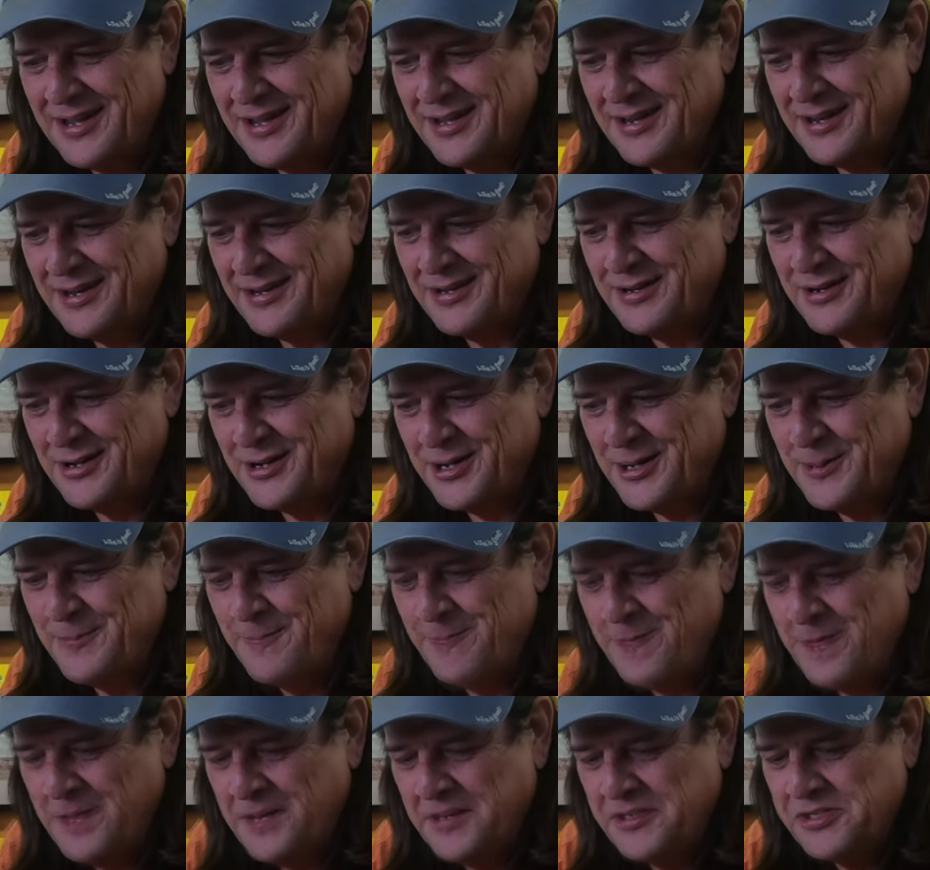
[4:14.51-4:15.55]
And
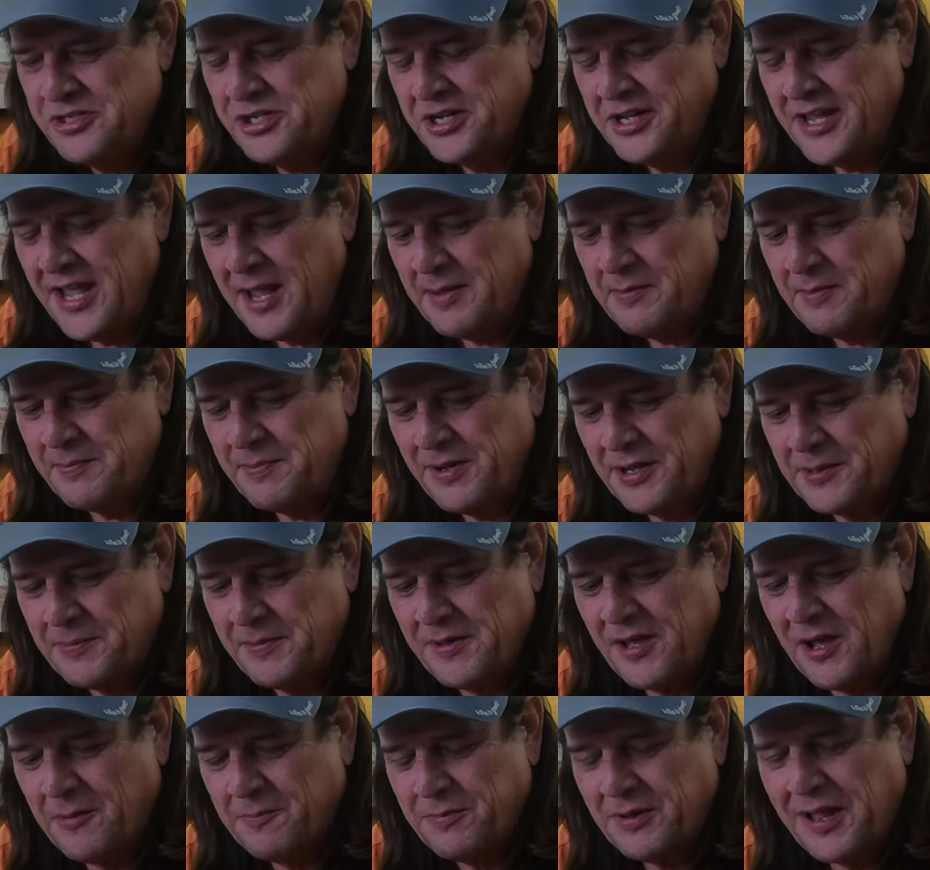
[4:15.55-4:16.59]
she came and picked
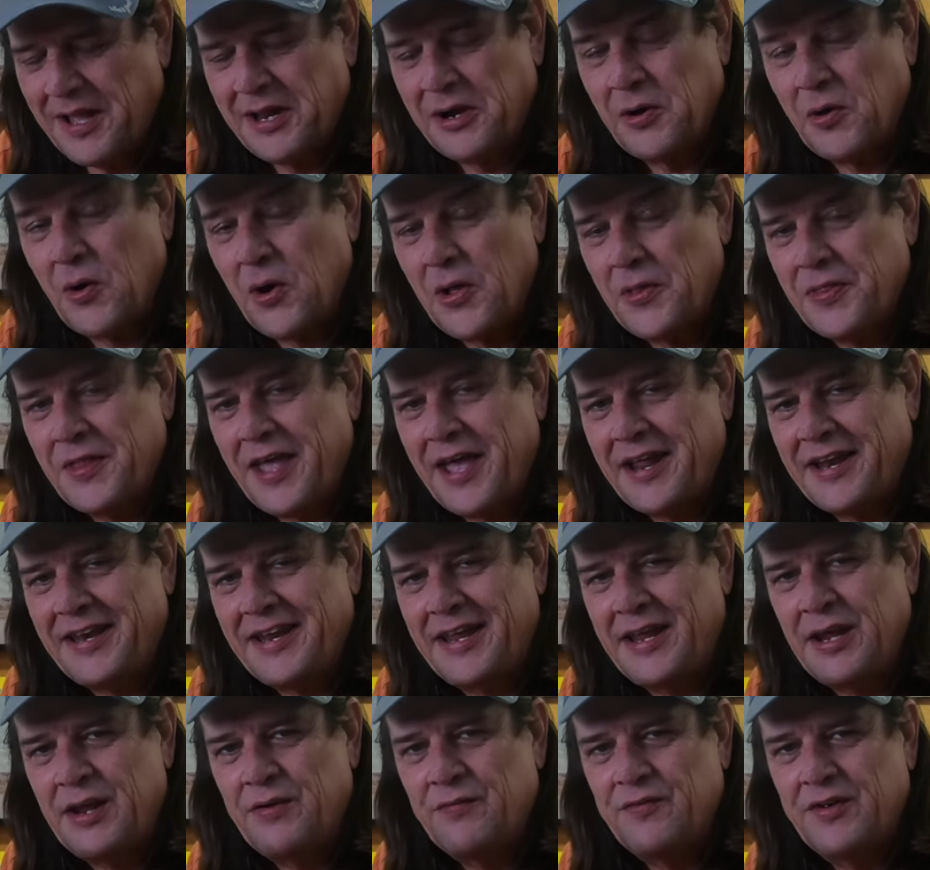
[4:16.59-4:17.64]
me up later on that
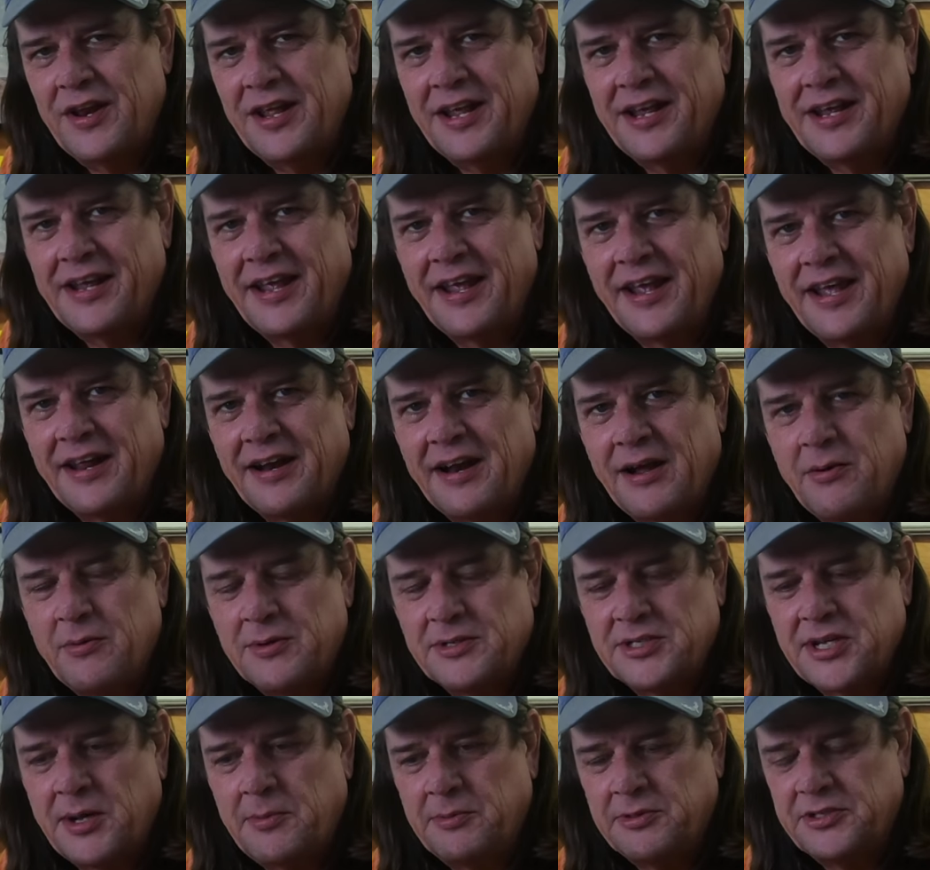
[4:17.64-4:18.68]
evening, and I
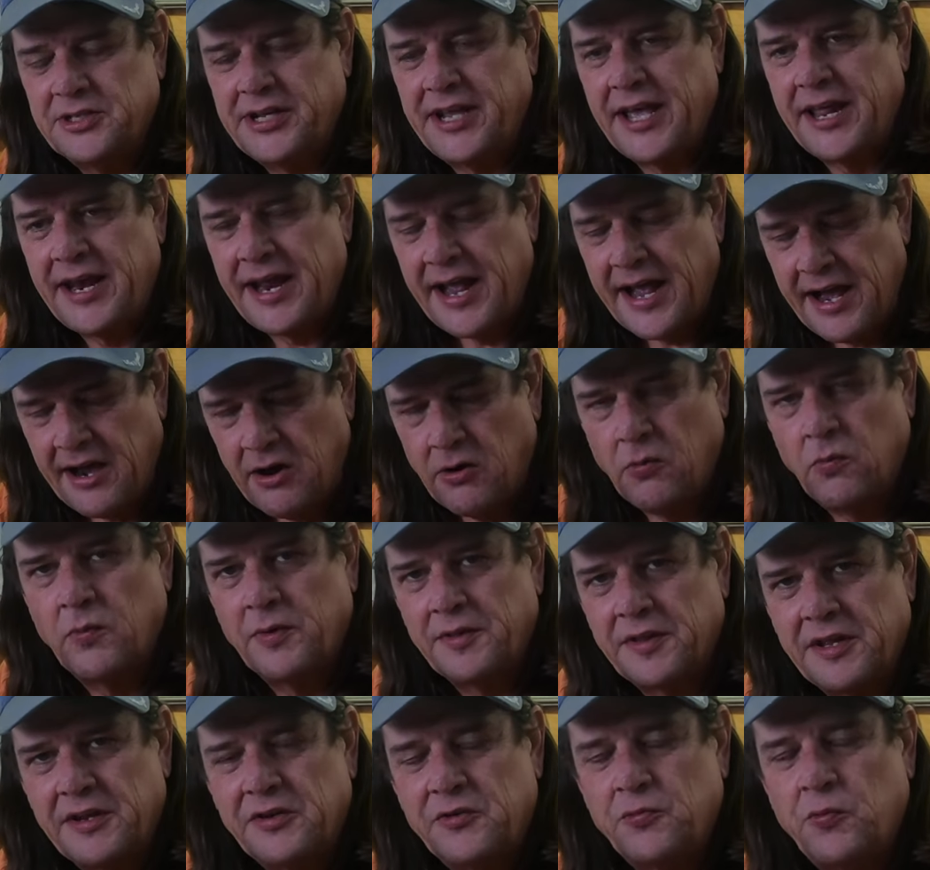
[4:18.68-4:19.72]
was able to get out
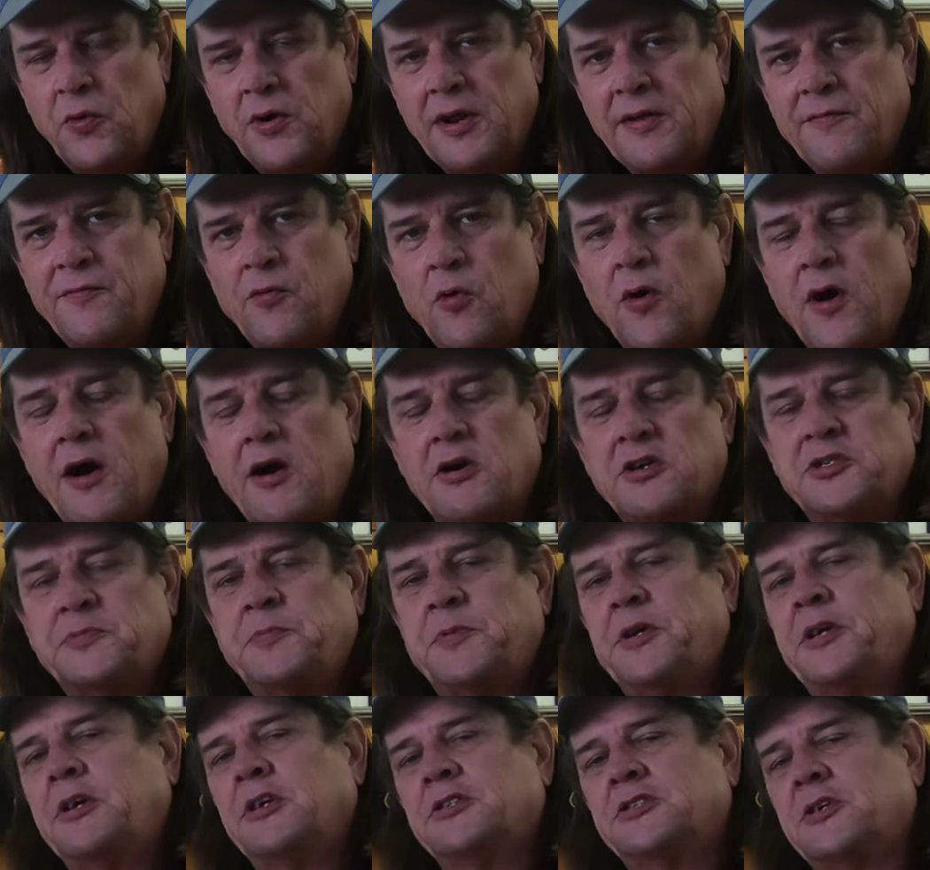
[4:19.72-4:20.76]
within 24 hours
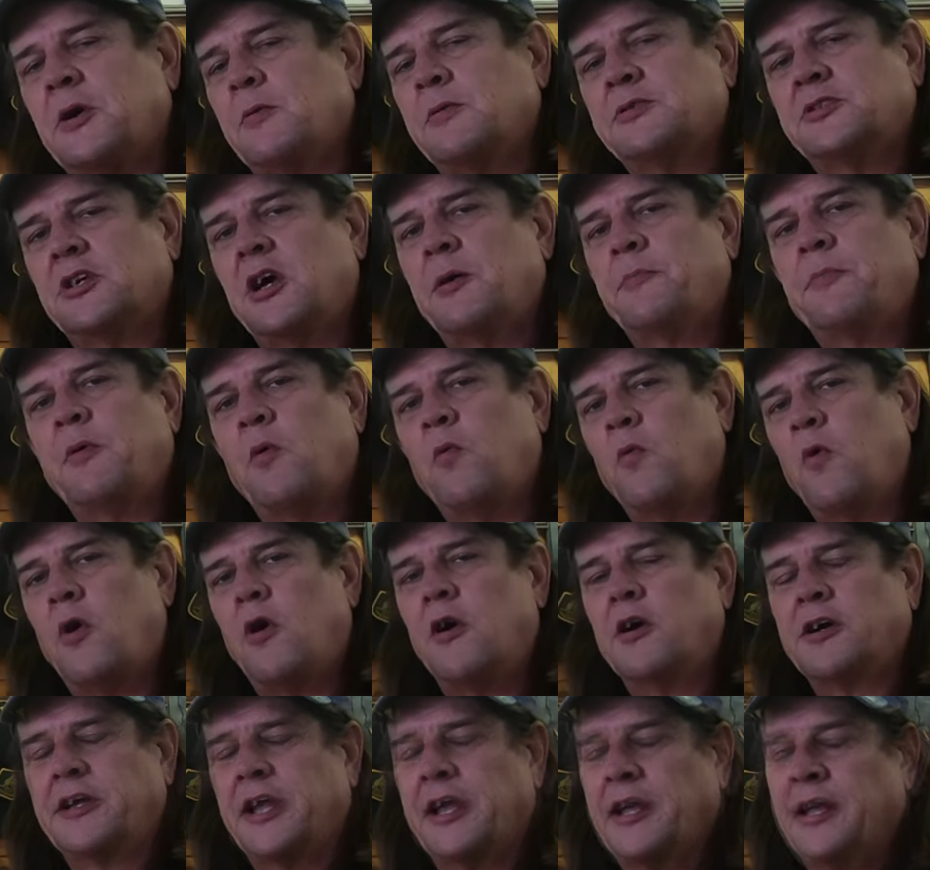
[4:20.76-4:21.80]
because I was up and
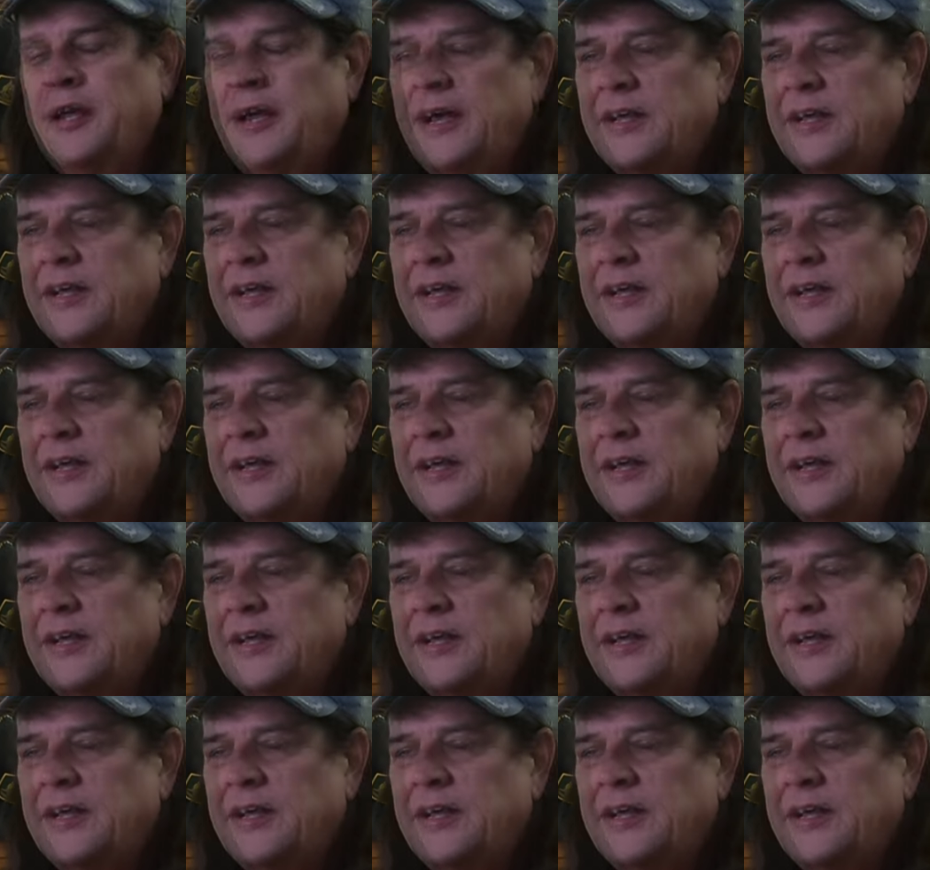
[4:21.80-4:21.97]
walking.